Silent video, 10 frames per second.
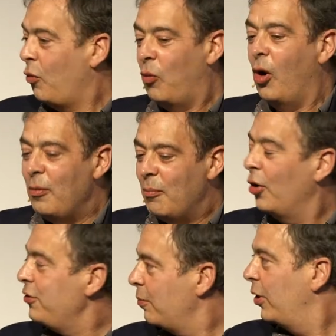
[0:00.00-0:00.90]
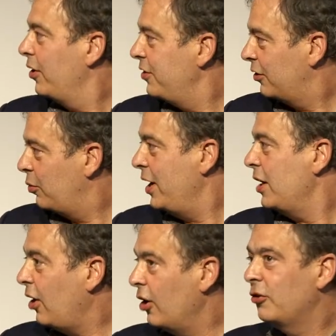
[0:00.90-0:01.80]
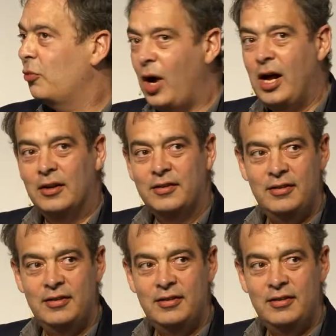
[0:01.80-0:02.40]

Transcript: what modern politics, when it goes well,